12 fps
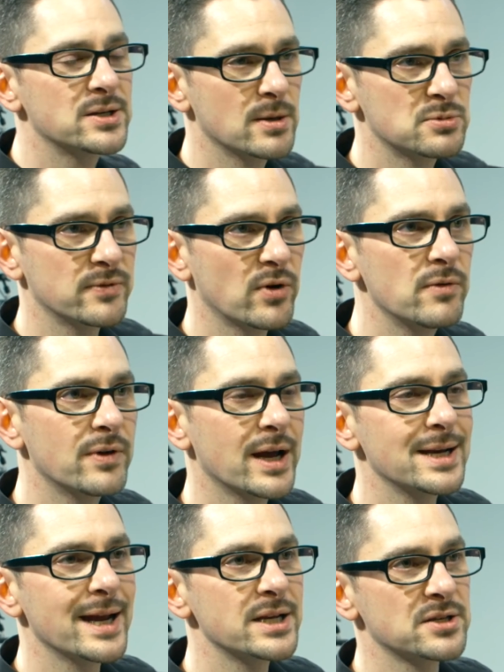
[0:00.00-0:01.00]
terms of
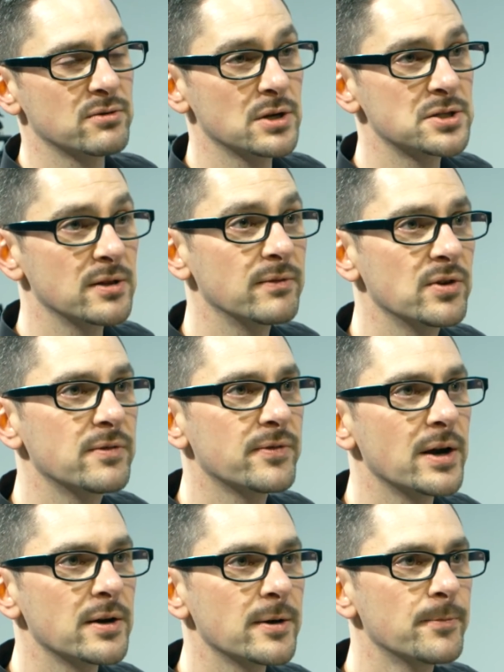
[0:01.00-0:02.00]
overlay data onto the
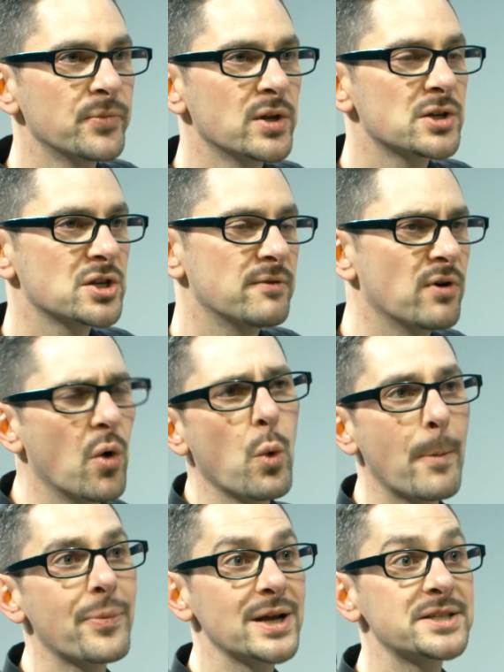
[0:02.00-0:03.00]
viewfinder. So you've got
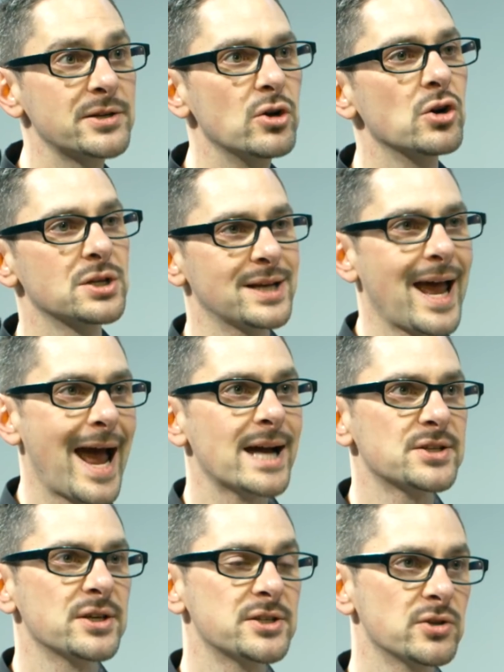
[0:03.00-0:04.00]
one place to look to get
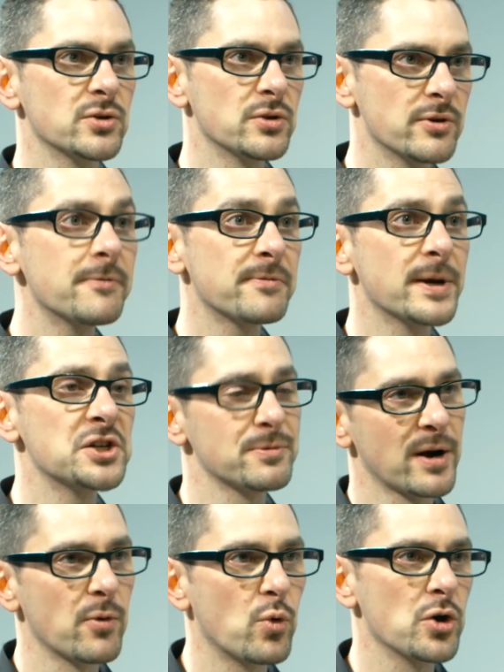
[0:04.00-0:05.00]
access to your information
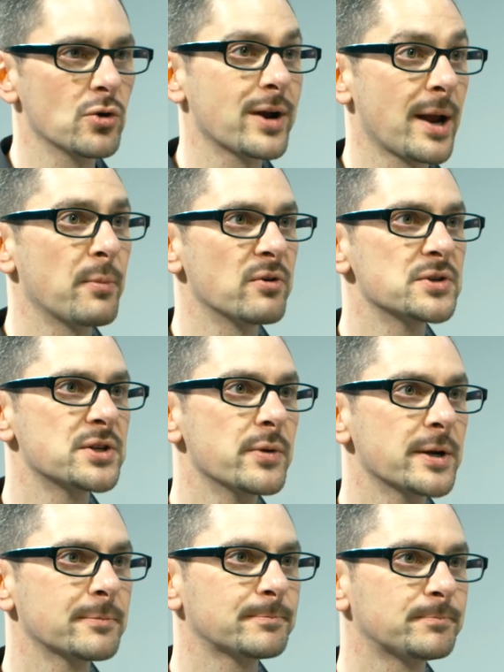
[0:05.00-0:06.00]
about what your camera is
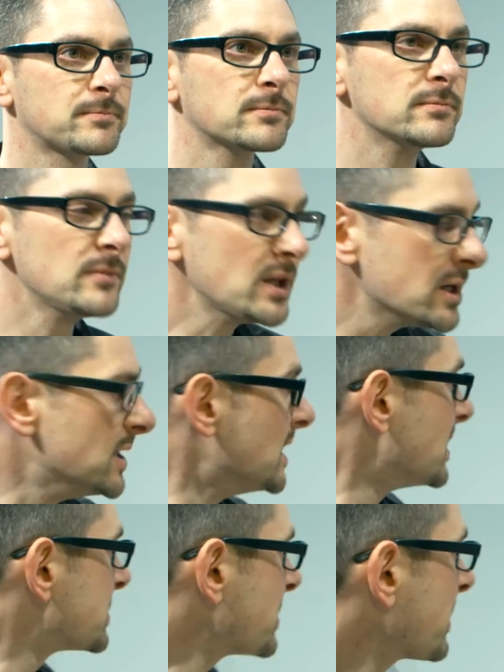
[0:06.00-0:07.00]
doing.
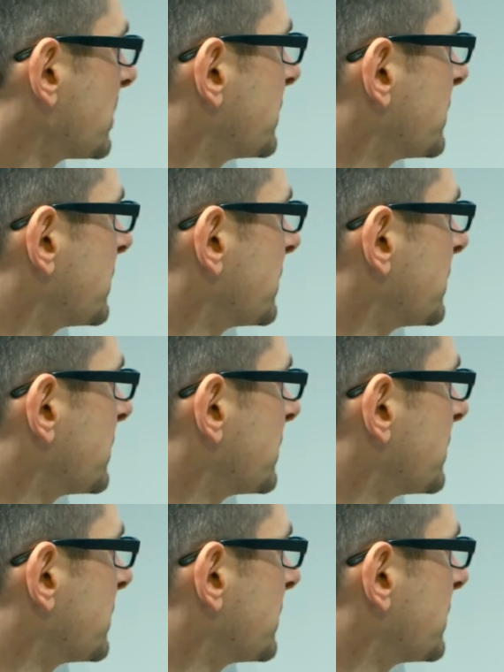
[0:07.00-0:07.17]
Second